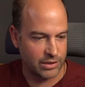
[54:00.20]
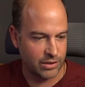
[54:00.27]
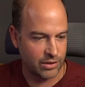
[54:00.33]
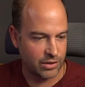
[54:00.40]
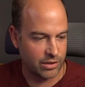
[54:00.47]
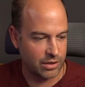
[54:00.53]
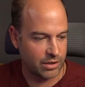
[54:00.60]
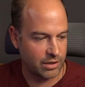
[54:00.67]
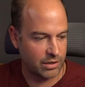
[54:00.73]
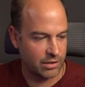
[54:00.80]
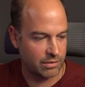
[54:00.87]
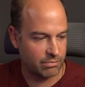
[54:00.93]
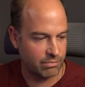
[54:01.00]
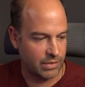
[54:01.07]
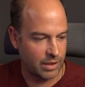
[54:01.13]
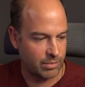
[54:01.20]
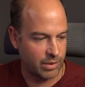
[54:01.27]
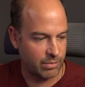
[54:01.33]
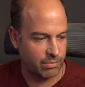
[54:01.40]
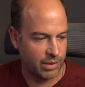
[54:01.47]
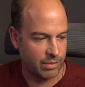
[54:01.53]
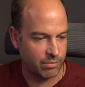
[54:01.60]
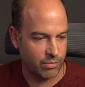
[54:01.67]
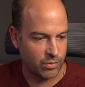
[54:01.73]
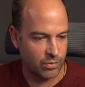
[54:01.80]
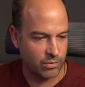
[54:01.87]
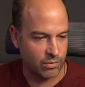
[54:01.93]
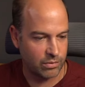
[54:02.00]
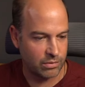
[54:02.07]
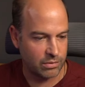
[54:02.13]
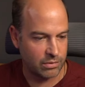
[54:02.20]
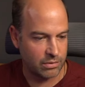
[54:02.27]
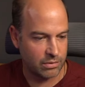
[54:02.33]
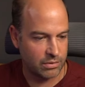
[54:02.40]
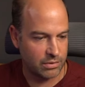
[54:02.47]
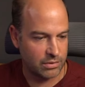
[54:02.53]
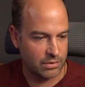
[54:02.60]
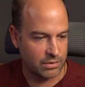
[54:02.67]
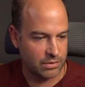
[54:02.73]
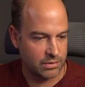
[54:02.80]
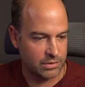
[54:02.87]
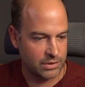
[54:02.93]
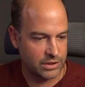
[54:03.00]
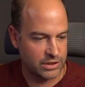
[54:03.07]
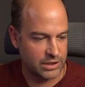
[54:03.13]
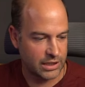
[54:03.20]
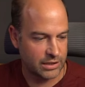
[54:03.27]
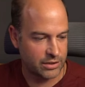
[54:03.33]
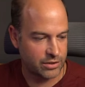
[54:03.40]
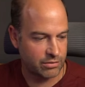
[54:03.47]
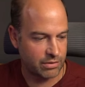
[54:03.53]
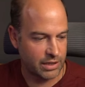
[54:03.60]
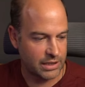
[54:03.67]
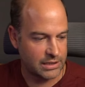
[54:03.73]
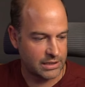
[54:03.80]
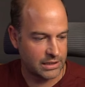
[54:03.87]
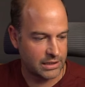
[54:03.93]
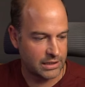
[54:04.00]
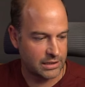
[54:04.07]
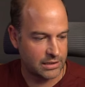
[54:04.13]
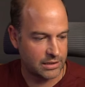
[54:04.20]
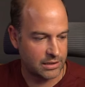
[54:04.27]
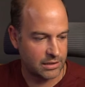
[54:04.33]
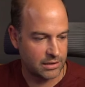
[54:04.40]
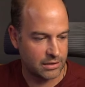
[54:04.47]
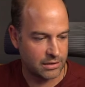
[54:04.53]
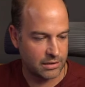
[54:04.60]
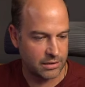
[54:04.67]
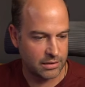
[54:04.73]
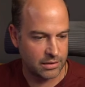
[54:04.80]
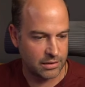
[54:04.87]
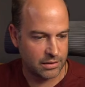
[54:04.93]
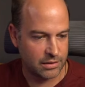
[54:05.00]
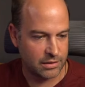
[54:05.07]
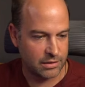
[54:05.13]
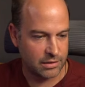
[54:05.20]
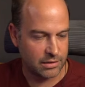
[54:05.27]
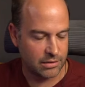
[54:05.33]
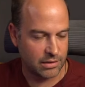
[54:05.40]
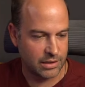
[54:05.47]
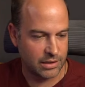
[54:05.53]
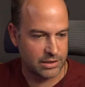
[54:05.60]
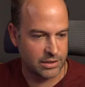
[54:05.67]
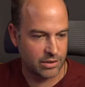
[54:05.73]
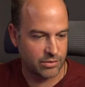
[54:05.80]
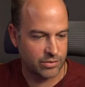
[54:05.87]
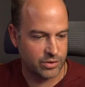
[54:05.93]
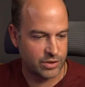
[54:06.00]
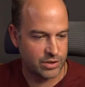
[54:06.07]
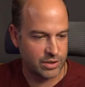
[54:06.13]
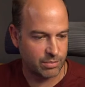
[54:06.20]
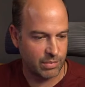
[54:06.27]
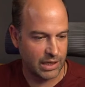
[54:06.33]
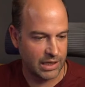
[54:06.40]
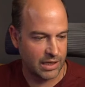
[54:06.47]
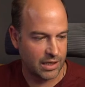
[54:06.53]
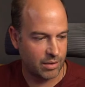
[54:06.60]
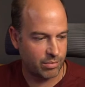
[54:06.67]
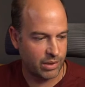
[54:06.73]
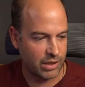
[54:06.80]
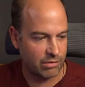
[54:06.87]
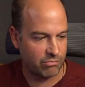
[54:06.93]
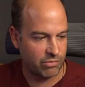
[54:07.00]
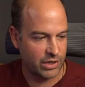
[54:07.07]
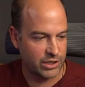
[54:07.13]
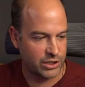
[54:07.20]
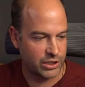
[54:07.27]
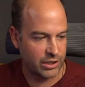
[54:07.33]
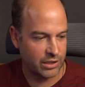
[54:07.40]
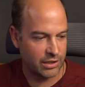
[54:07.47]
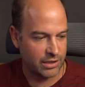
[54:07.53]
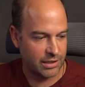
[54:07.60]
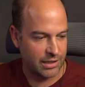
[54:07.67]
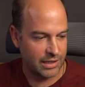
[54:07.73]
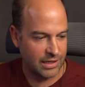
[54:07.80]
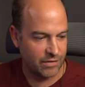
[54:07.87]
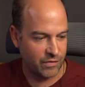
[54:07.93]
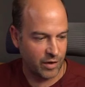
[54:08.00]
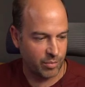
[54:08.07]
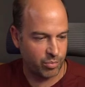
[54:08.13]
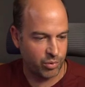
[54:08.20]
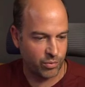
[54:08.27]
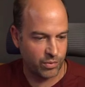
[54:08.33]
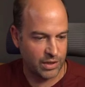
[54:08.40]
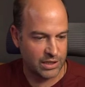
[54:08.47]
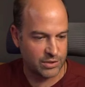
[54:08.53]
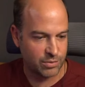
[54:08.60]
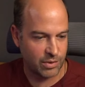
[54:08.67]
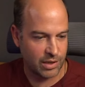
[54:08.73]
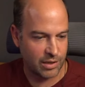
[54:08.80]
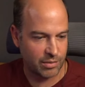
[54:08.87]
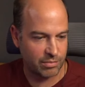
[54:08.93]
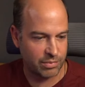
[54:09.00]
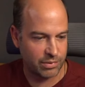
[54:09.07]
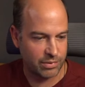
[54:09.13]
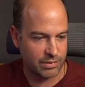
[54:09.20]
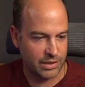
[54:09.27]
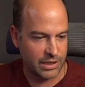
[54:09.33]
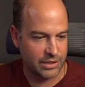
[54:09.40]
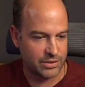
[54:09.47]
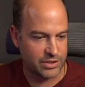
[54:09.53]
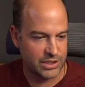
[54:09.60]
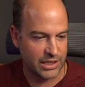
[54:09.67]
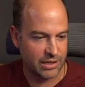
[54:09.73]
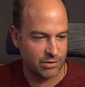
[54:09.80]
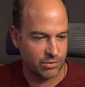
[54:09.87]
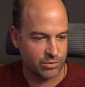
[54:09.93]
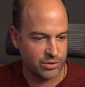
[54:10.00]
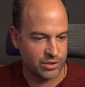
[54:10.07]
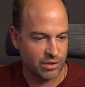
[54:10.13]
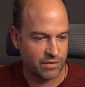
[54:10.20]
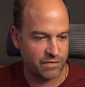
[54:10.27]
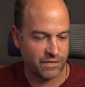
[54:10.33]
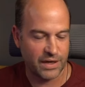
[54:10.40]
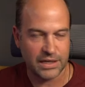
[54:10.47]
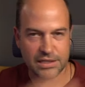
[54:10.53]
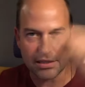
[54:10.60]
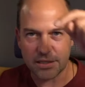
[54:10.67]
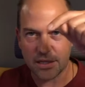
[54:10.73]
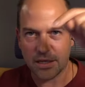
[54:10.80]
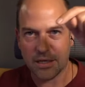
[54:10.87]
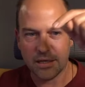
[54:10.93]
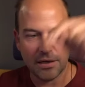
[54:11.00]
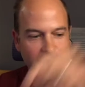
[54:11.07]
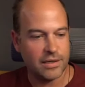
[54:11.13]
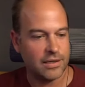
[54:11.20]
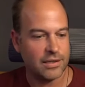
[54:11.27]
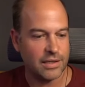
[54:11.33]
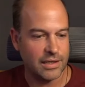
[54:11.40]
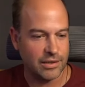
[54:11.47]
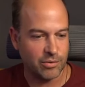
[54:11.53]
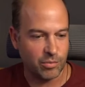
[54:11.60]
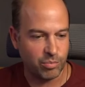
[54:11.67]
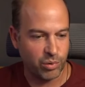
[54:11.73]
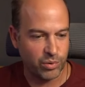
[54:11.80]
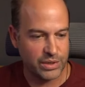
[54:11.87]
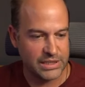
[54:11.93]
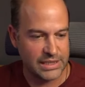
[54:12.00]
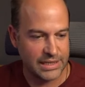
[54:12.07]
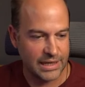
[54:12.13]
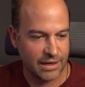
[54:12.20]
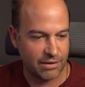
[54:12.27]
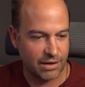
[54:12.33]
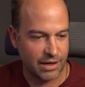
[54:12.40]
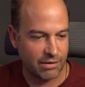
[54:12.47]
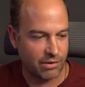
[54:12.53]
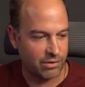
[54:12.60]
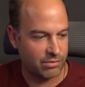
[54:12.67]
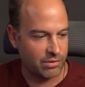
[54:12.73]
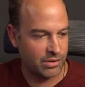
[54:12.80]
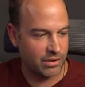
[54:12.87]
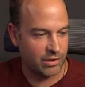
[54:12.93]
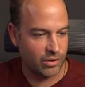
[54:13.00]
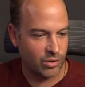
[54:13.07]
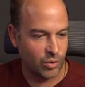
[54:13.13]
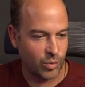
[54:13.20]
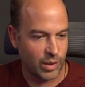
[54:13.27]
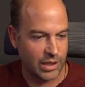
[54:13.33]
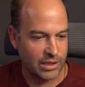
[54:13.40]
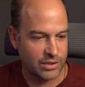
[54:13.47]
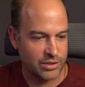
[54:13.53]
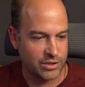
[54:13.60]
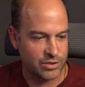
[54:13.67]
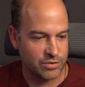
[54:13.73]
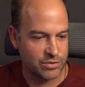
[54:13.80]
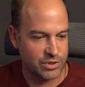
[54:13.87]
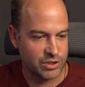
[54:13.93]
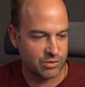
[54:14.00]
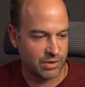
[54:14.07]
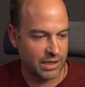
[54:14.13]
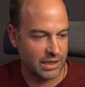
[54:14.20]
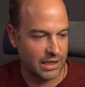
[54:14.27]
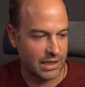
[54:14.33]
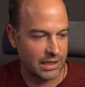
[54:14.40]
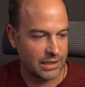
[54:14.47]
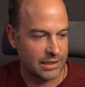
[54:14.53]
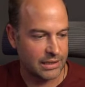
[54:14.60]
darker, maybe a bit more saturated, like so, just to make it a bit richer. And if I pull this one up, then you see it also affects the little pointy down arrow, or we can just restrict that.